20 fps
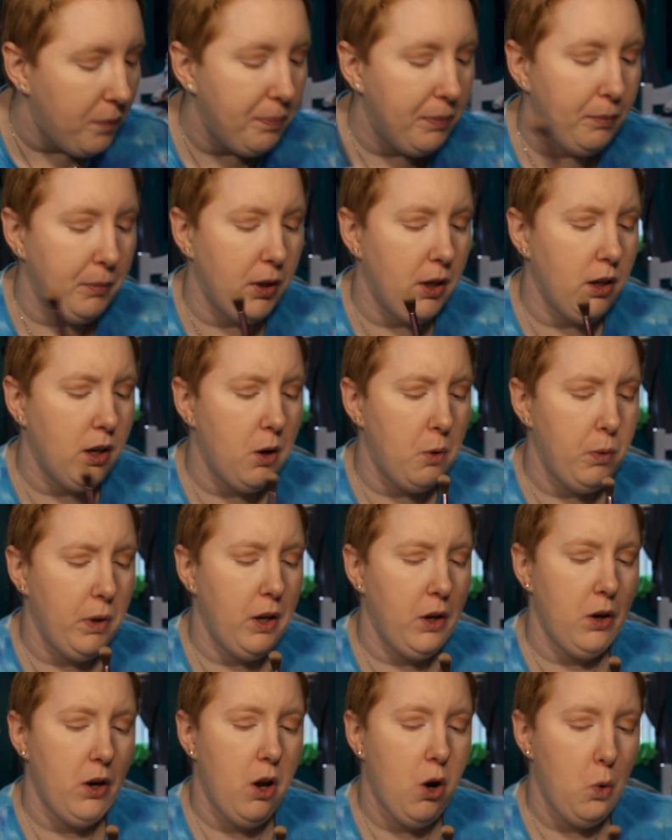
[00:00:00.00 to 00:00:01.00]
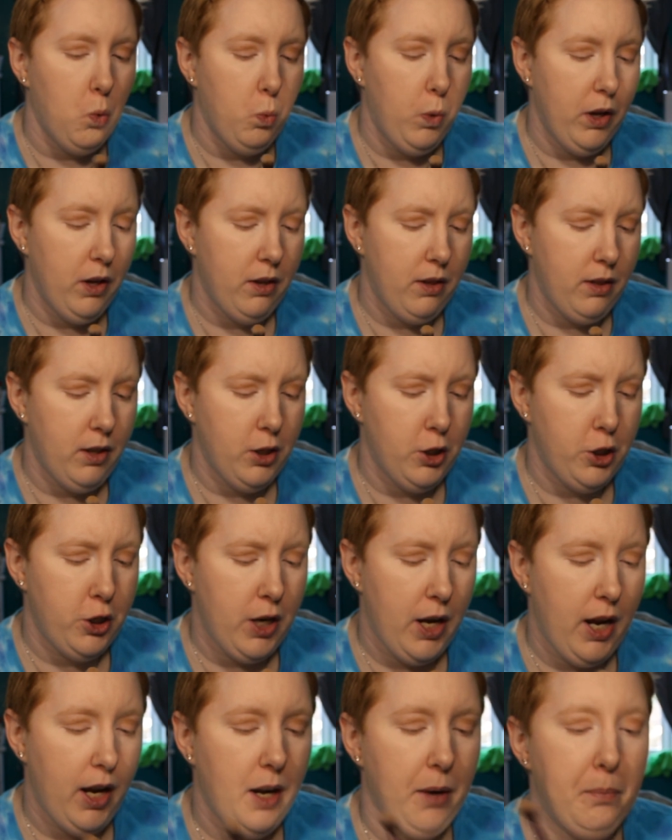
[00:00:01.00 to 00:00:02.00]
I'm going to go in with the
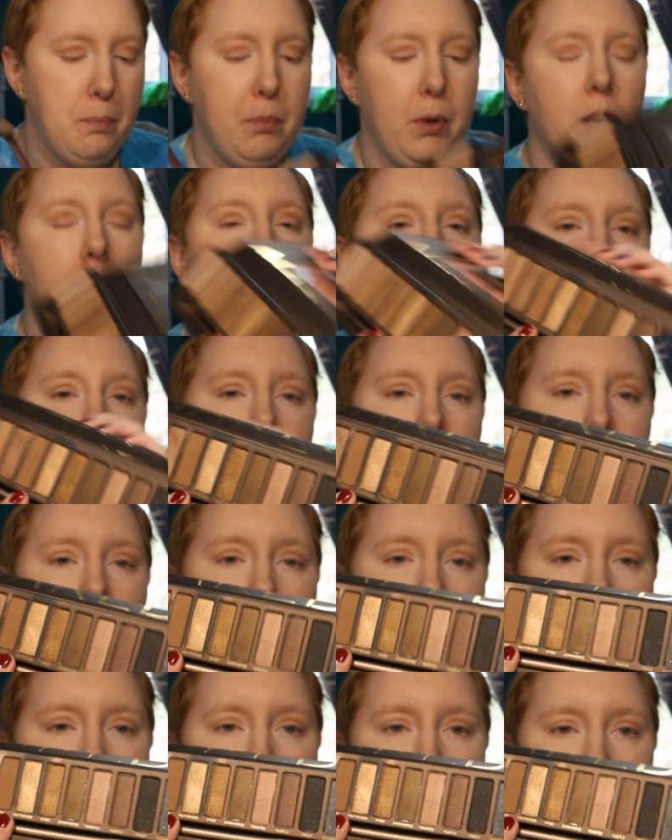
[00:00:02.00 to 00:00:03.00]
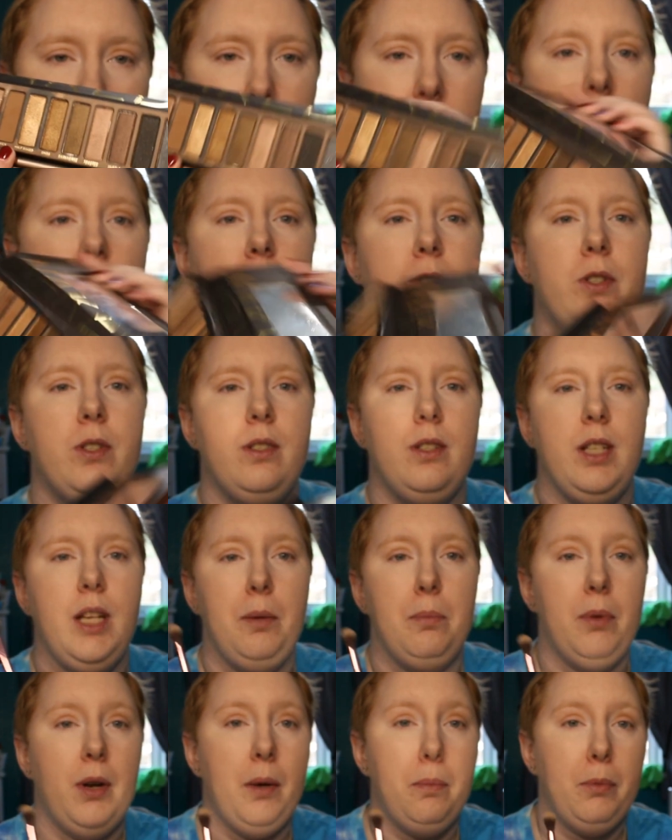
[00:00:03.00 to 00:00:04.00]
shade Buck, which is this darker brown, just to
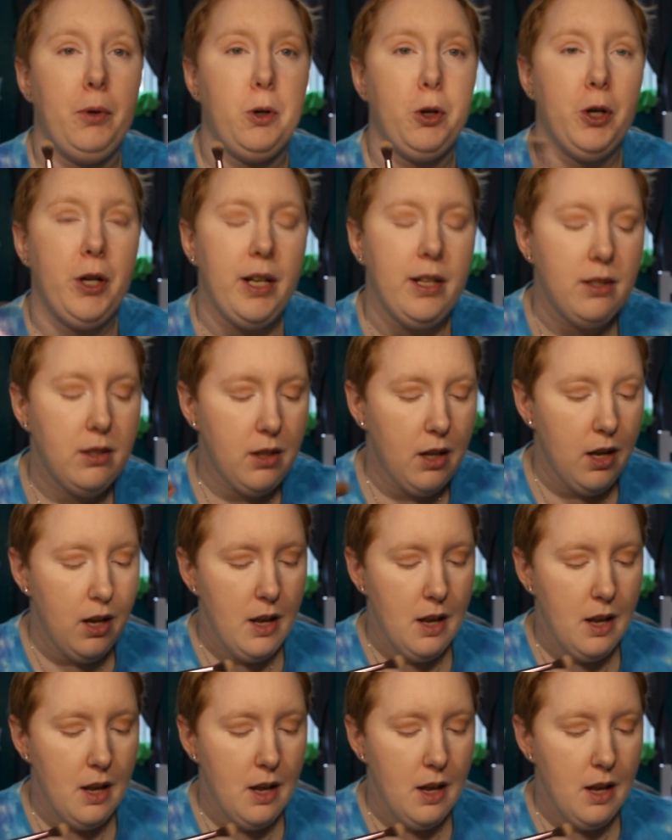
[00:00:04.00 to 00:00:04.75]
deepen up the crease.